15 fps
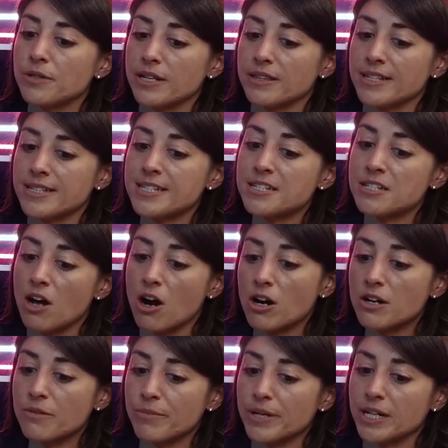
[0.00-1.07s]
That this is
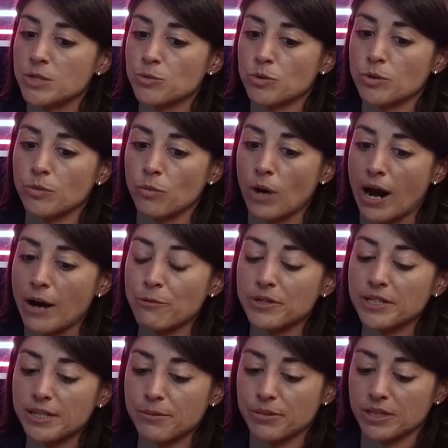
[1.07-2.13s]
hard because we're. I
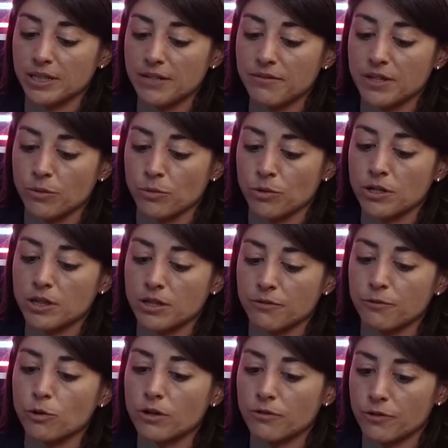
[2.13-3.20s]
really believe that we're at the
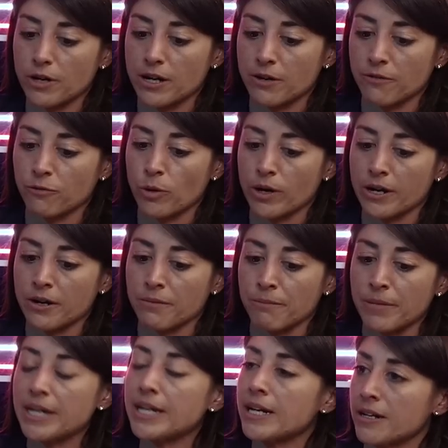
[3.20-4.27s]
forefront of where
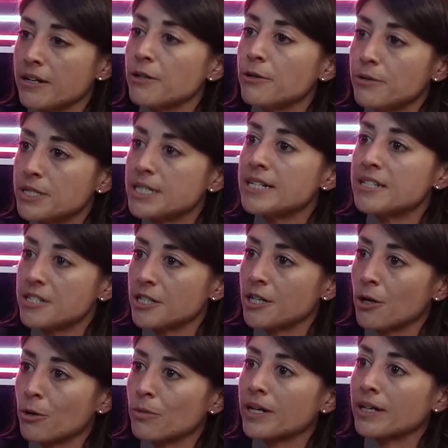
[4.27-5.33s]
media news needs to go
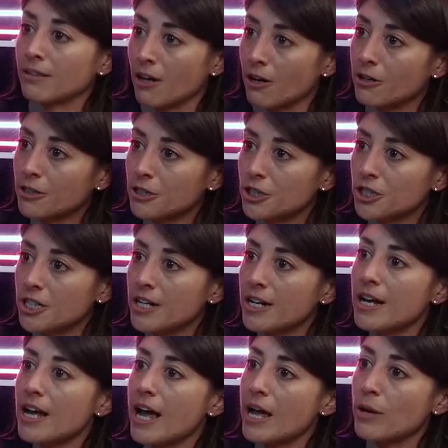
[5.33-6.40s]
writ large. Yep.
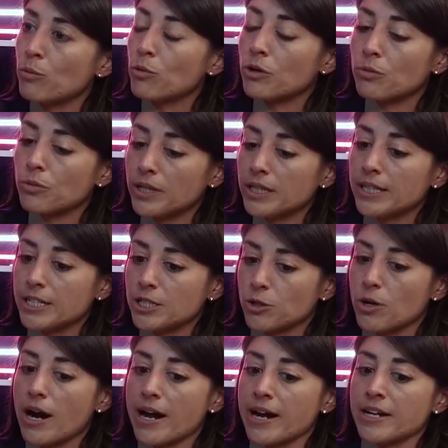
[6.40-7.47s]
And we're really
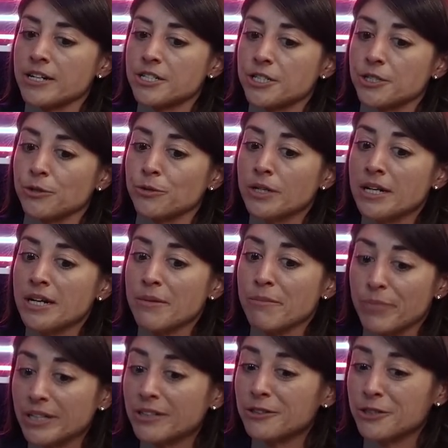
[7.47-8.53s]
trying to
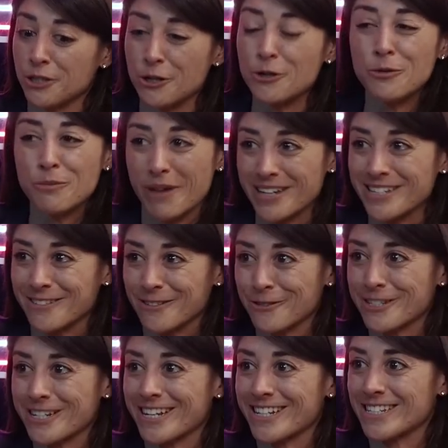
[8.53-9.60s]
build new
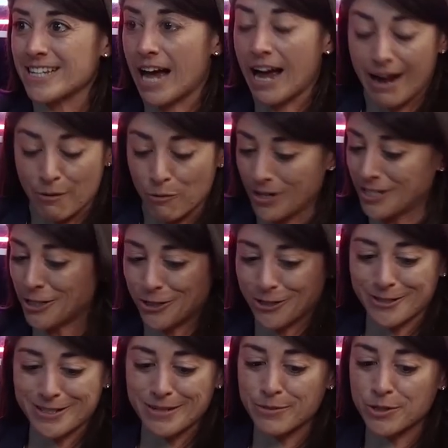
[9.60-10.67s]
muscles because I, I went to
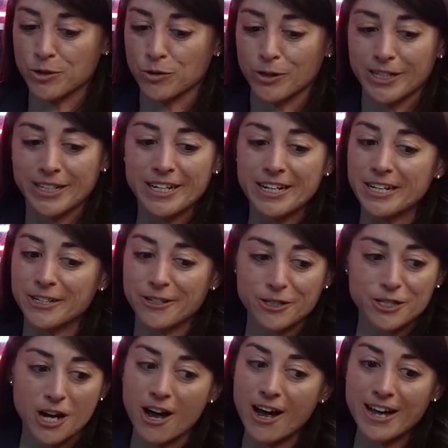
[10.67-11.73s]
journalism school. You're
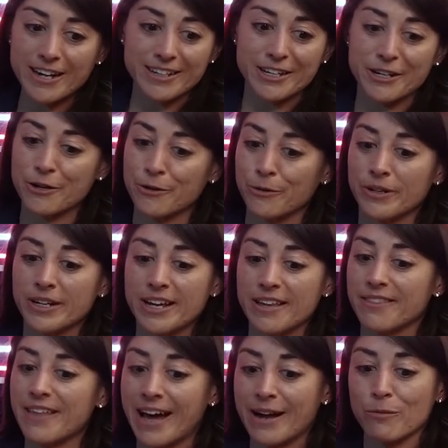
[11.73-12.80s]
taught, you know,
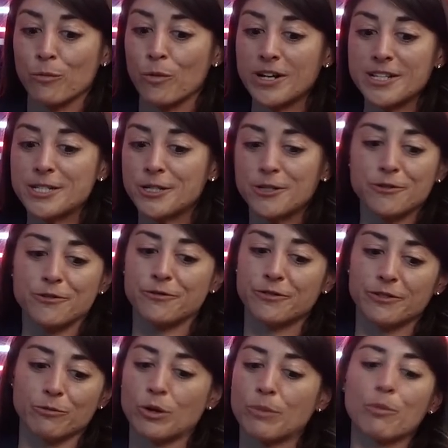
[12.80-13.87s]
that once you've
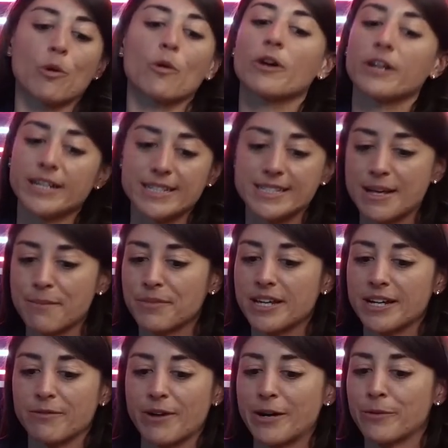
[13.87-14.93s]
reported
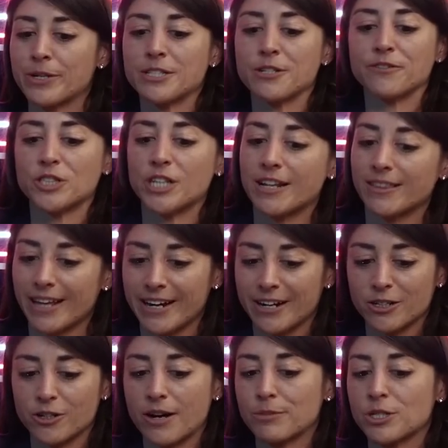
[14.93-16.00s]
something, right? Once you've shed light on
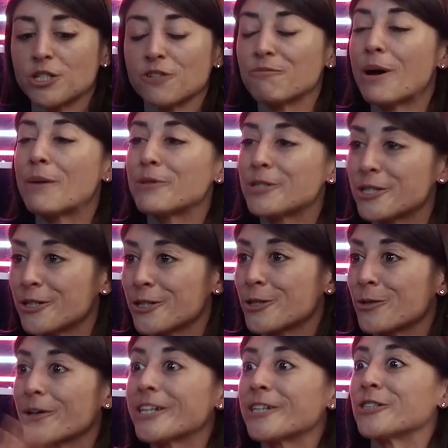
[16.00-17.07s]
corruption, you've published your
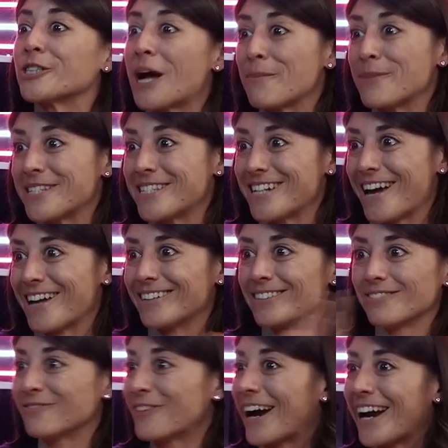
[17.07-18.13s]
story. Your job is done,
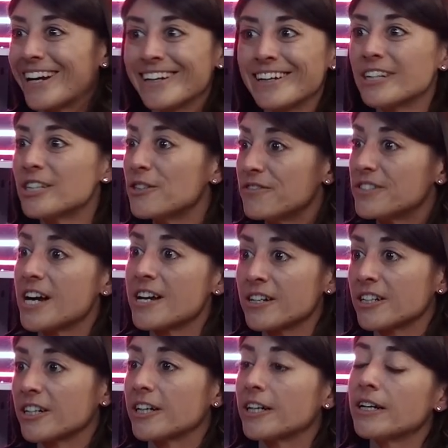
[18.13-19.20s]
right? Yep. You've done
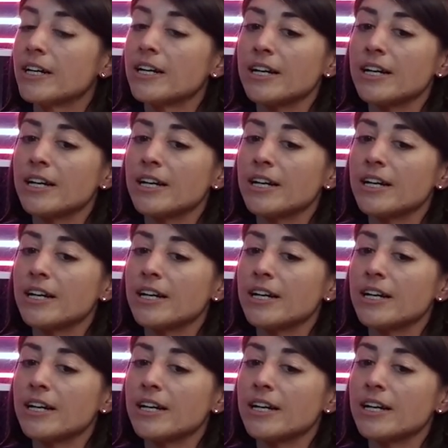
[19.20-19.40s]
good.